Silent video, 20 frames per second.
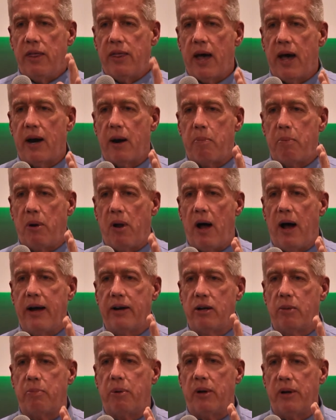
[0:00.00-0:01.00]
that apply
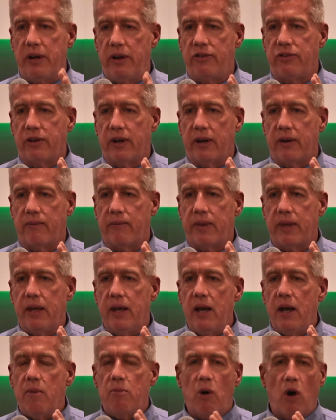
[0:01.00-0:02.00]
to policing.
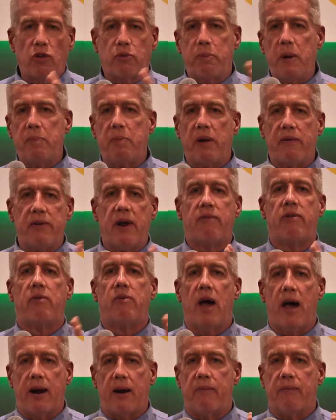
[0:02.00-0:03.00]
Most people have never
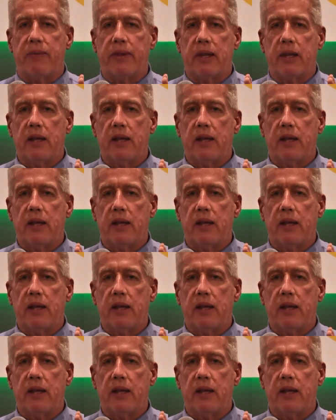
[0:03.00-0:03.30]
read it,